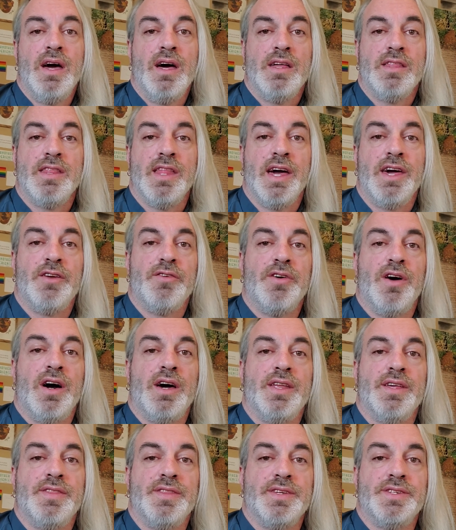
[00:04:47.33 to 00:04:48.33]
Later
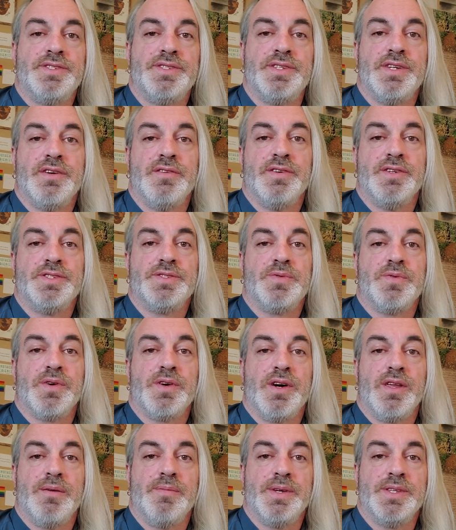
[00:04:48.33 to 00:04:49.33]
on in this series, we're
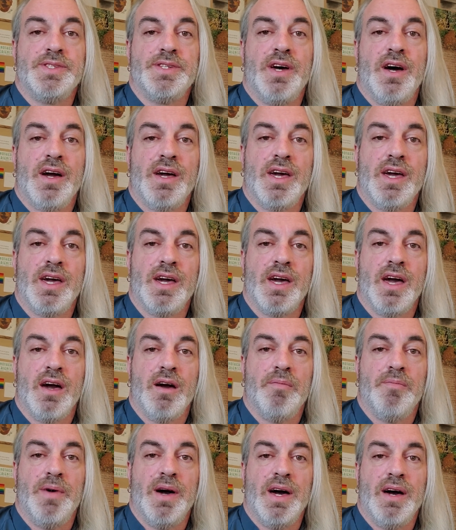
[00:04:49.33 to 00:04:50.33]
going to be talking
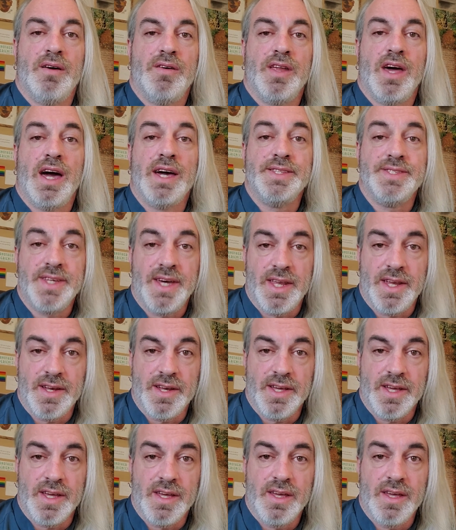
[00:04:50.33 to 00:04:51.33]
about
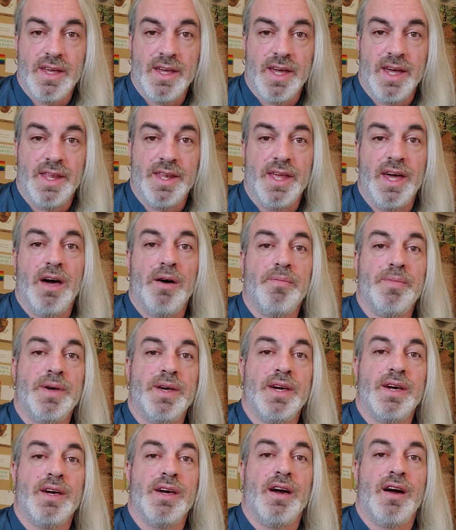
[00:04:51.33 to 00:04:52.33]
identity and
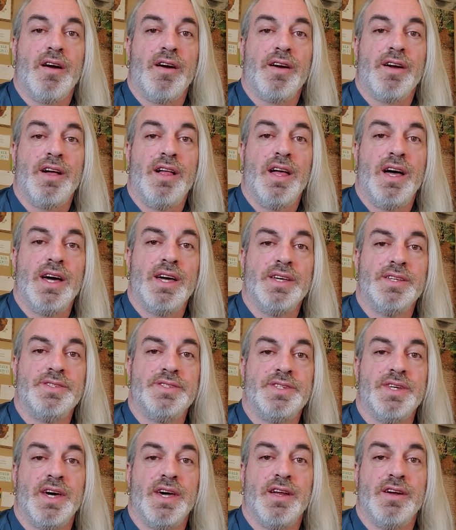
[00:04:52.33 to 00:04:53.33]
helping our
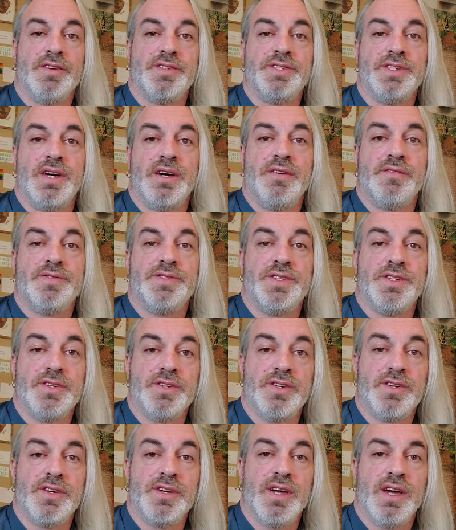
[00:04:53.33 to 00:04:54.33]
clients and ourselves
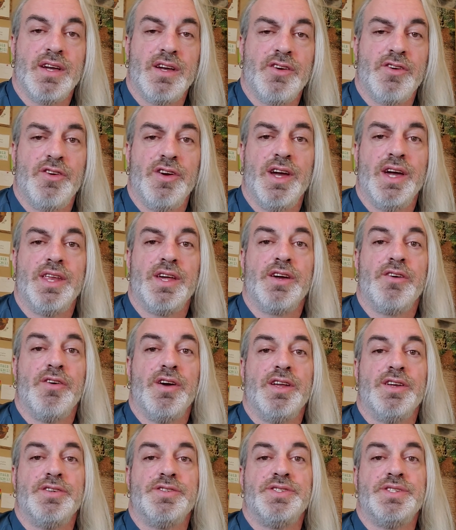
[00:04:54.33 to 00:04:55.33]
to create a
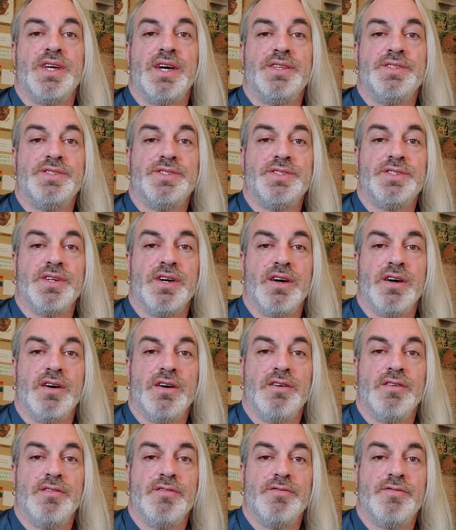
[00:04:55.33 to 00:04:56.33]
greater sense
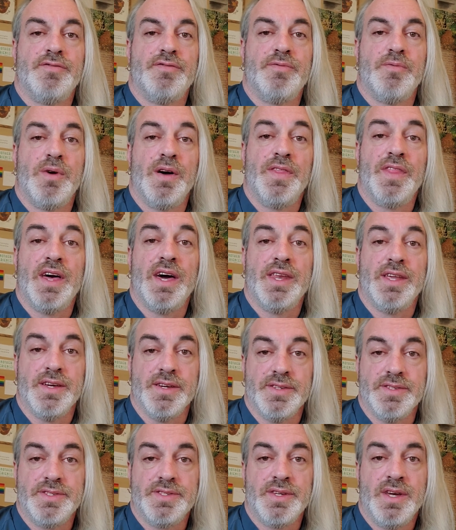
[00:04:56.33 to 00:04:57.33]
of what that
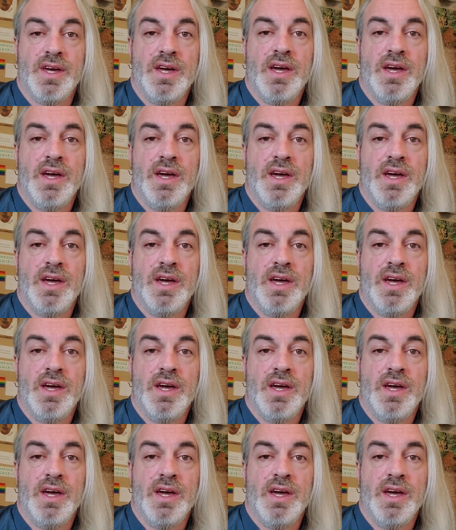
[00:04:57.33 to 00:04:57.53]
is.